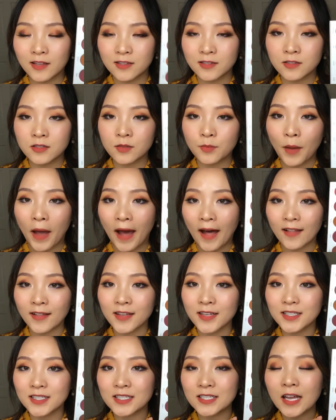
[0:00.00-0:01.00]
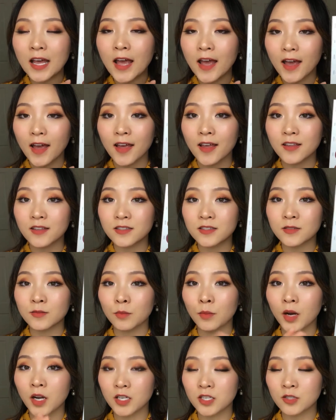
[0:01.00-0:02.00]
this palette is
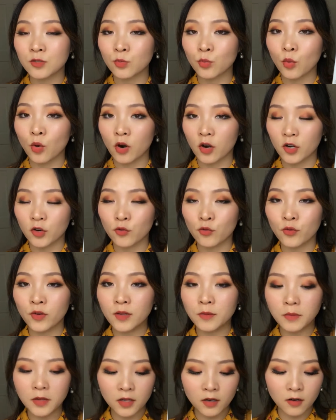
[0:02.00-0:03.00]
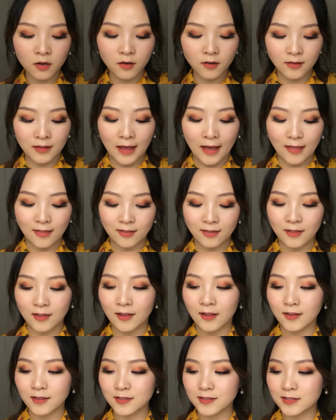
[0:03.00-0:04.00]
much more creamier than
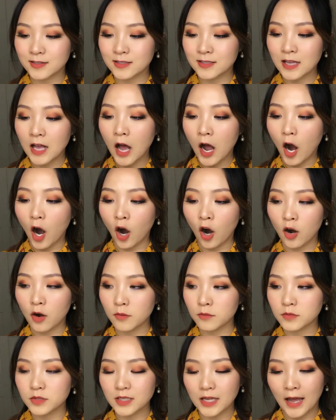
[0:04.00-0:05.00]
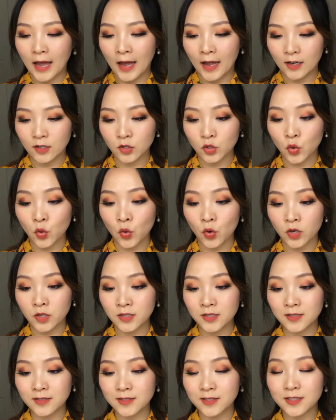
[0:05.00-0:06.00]
this Armed and
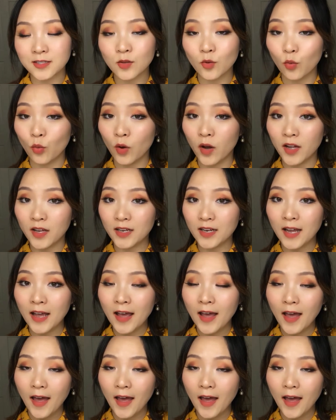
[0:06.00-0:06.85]
Gorgeous one.